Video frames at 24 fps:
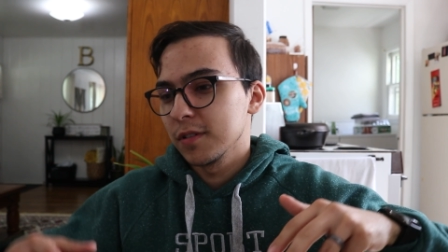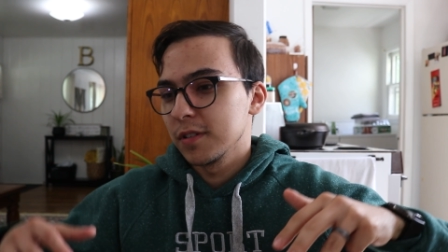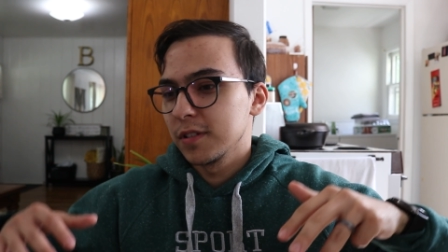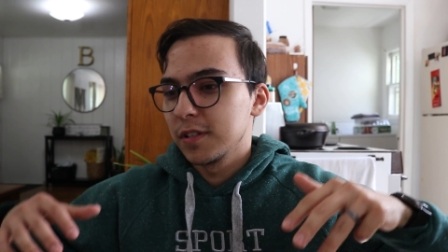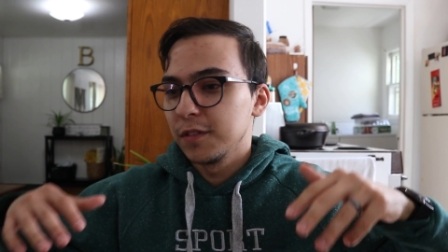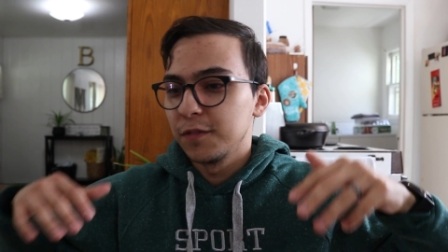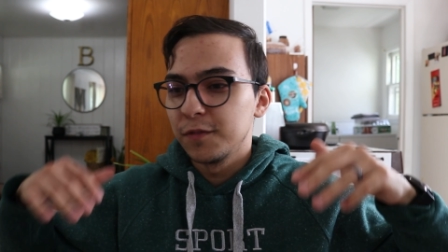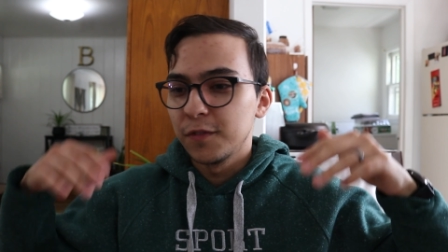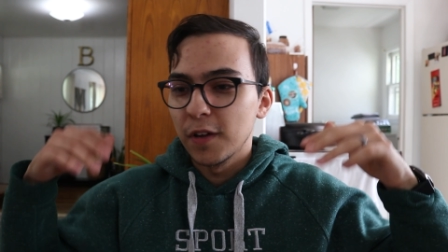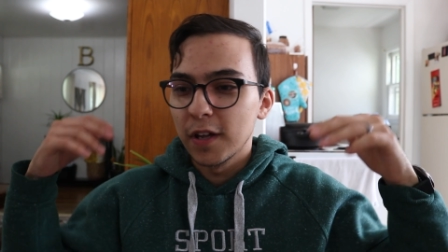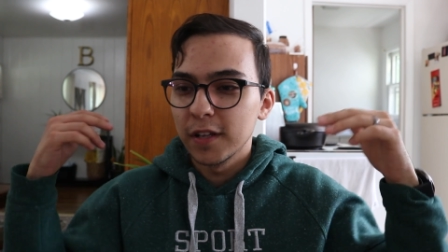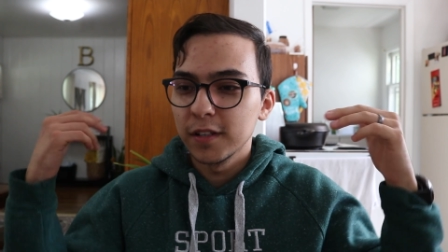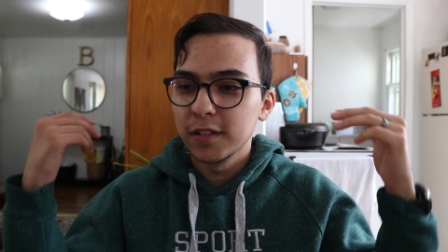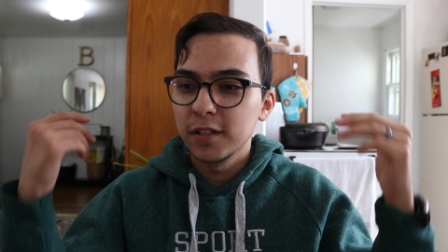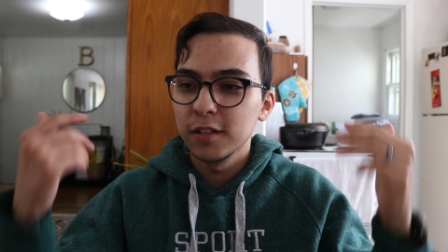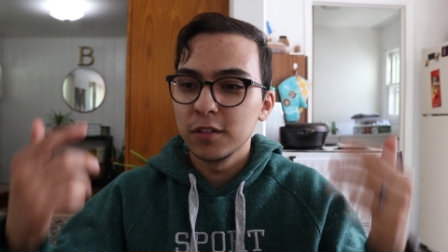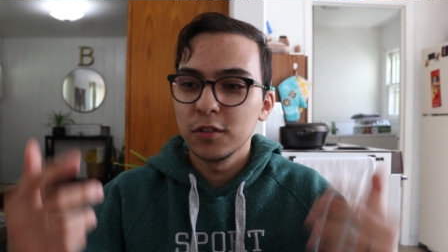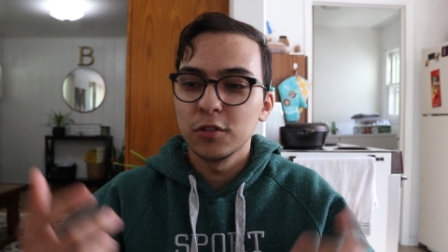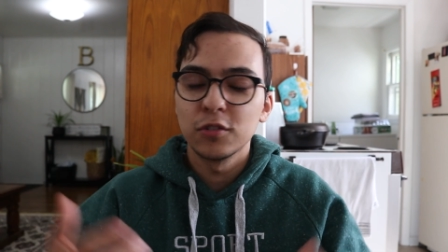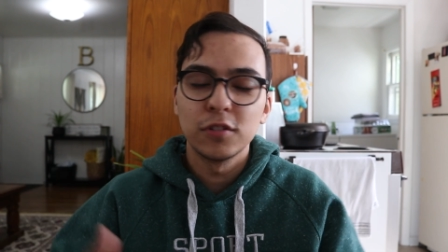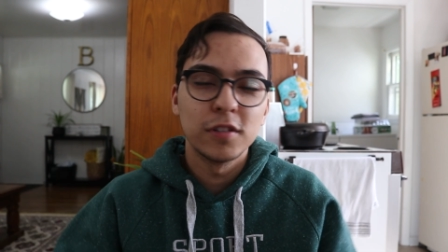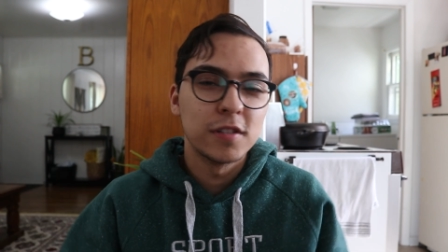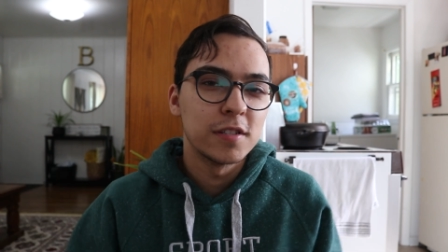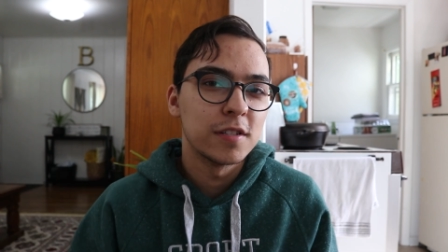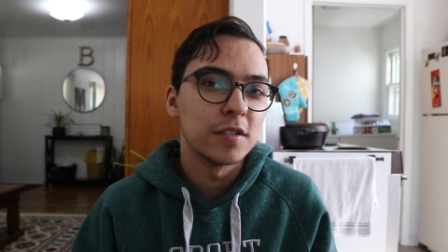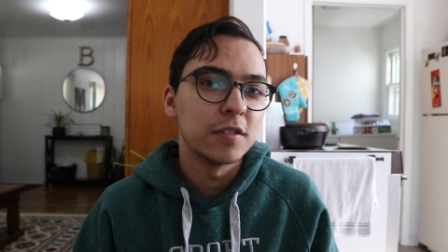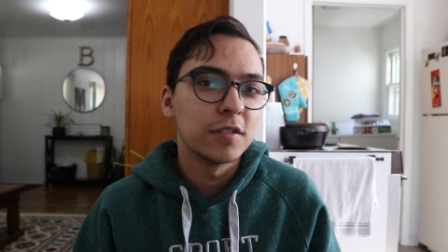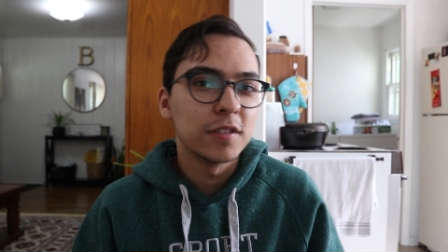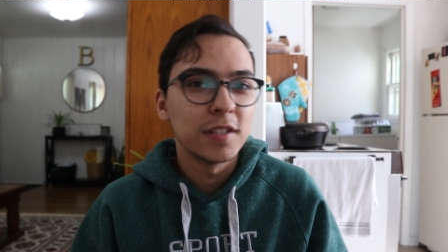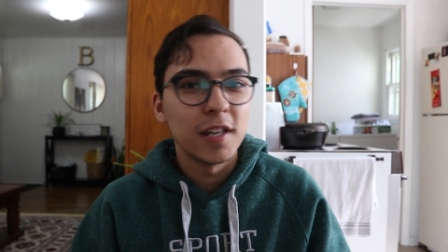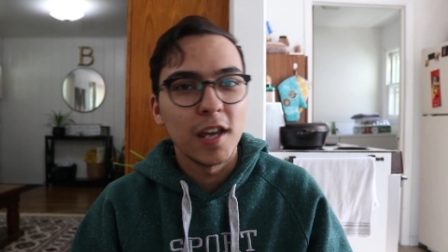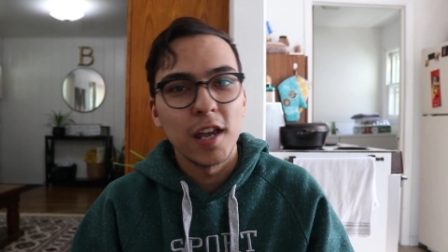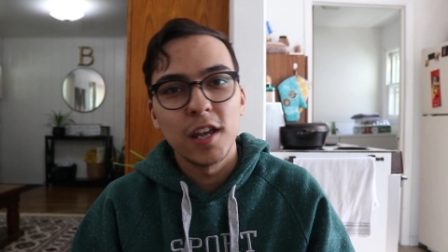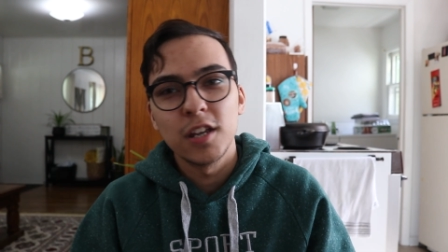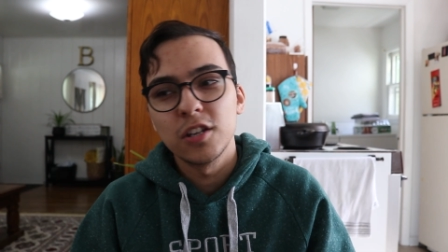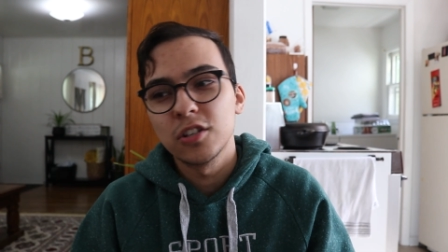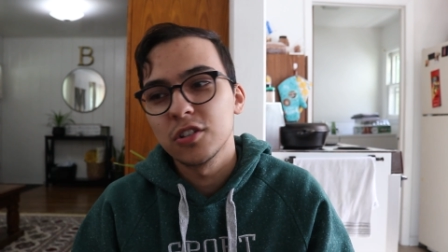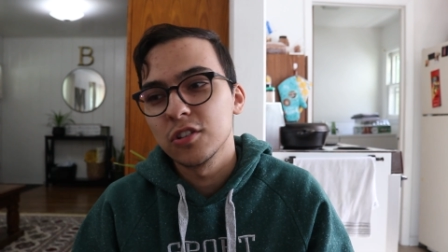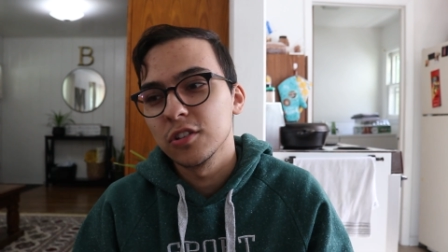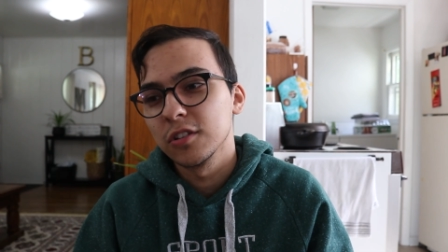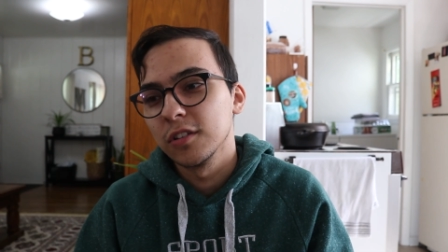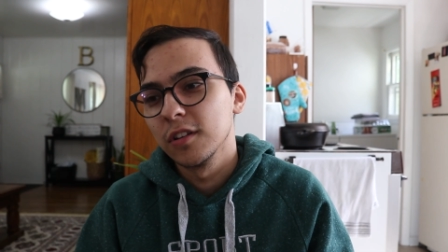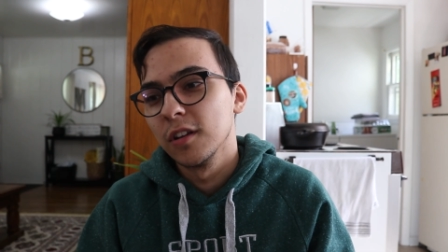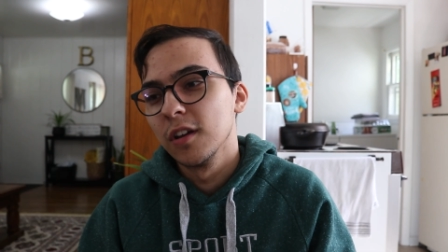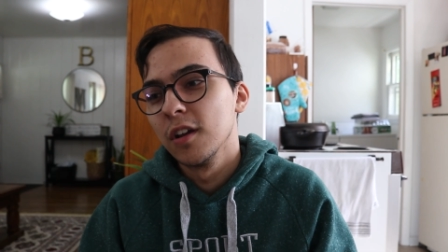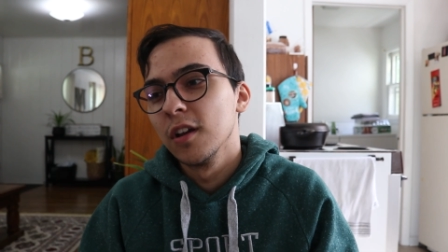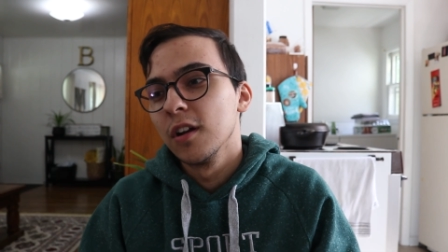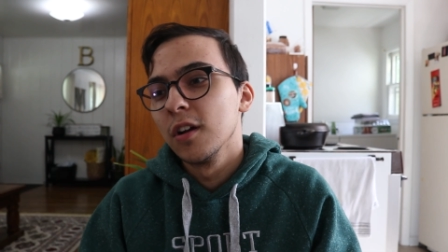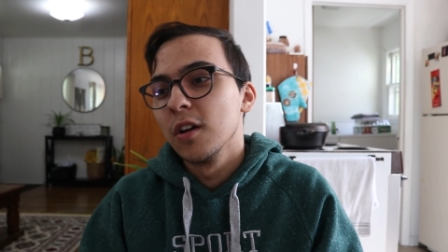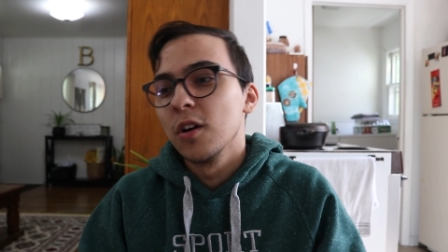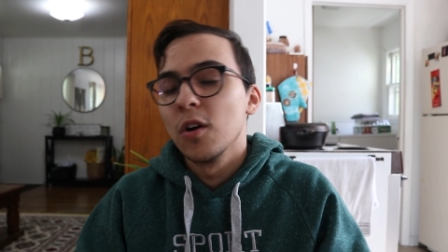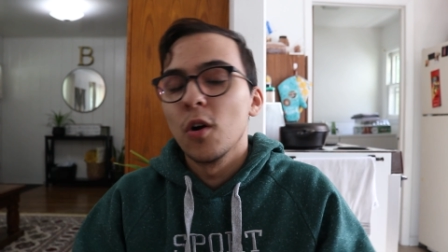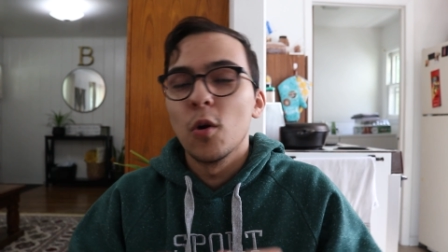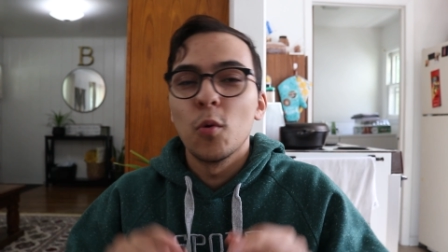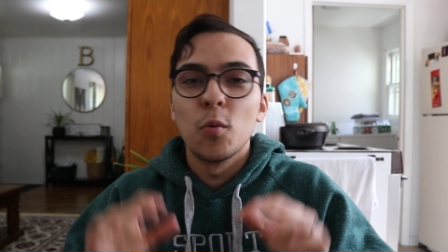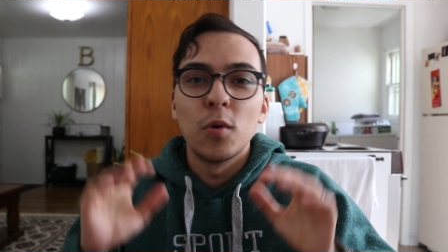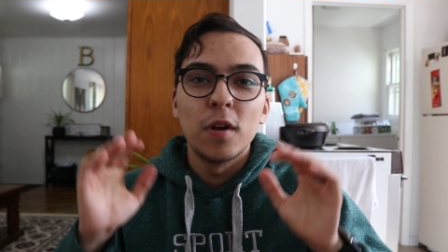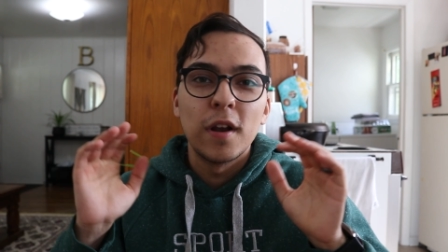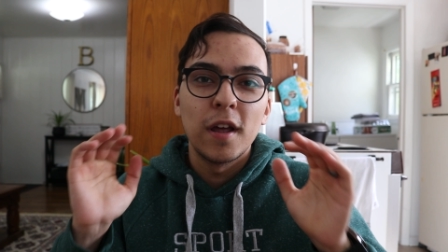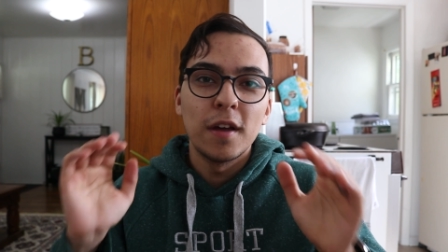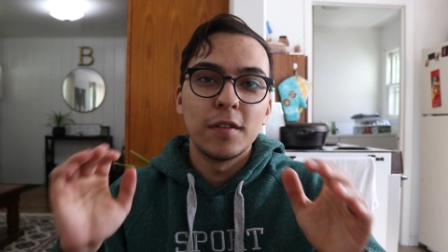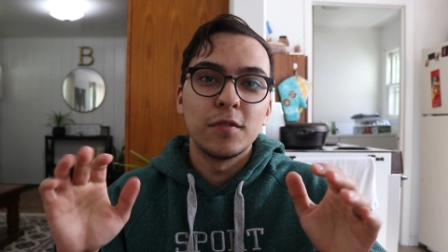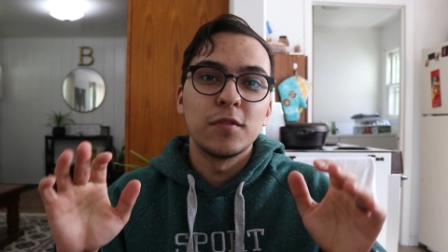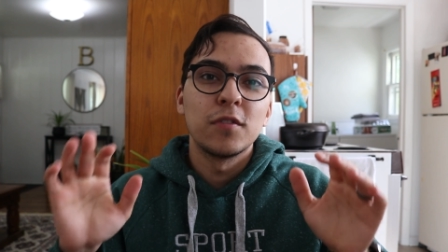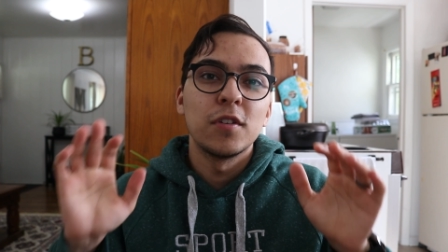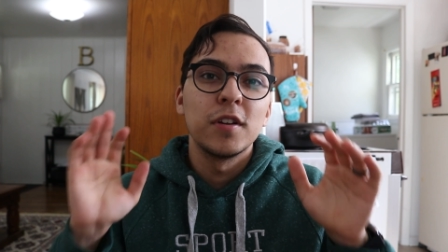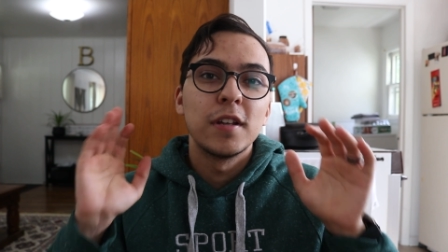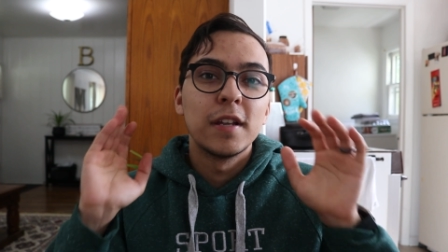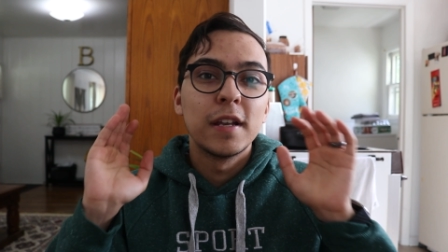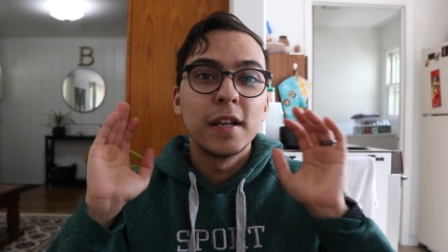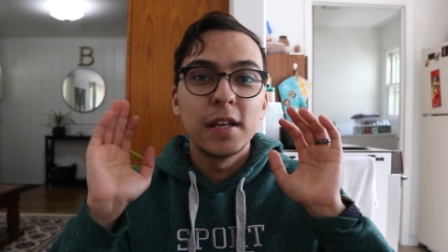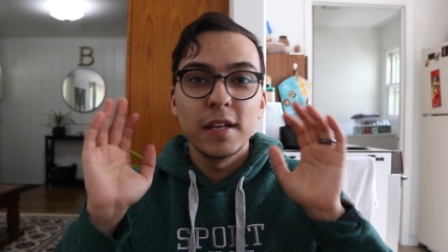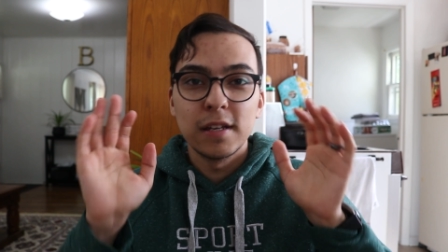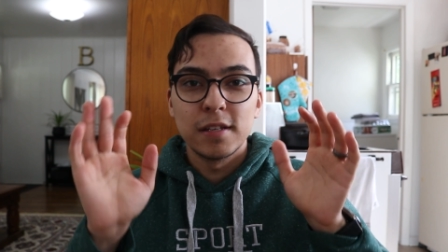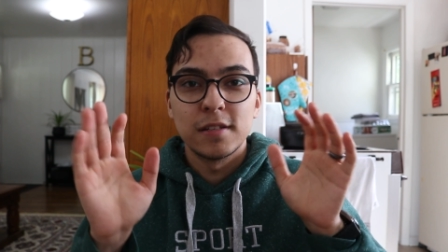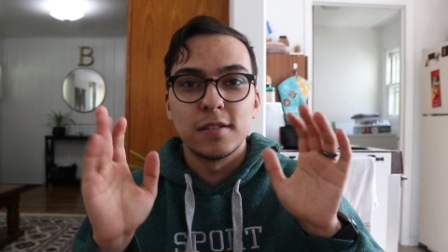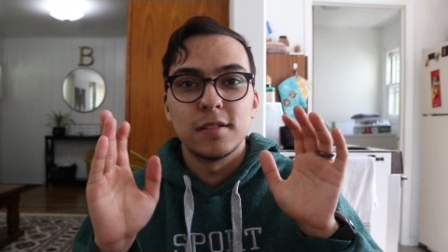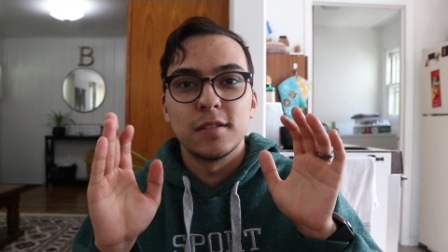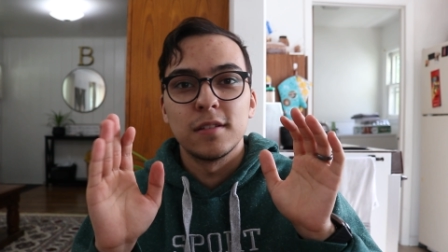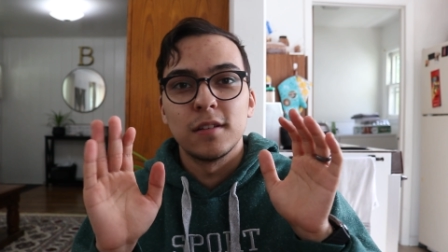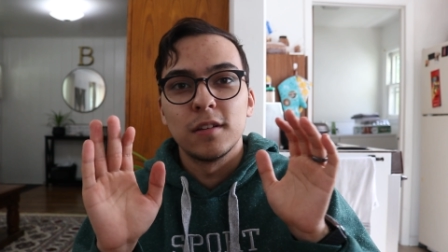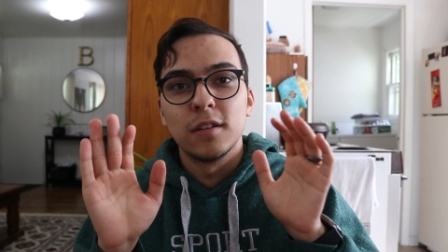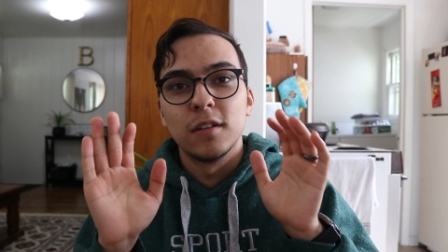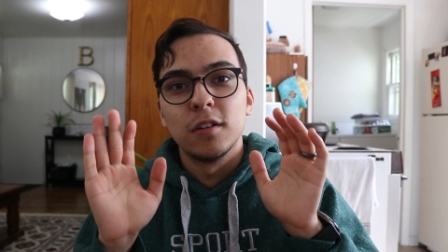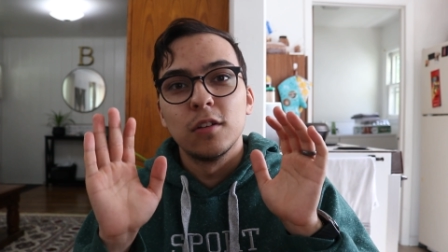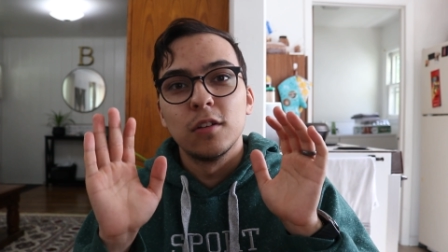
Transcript: defending your dissertation, whatever it is,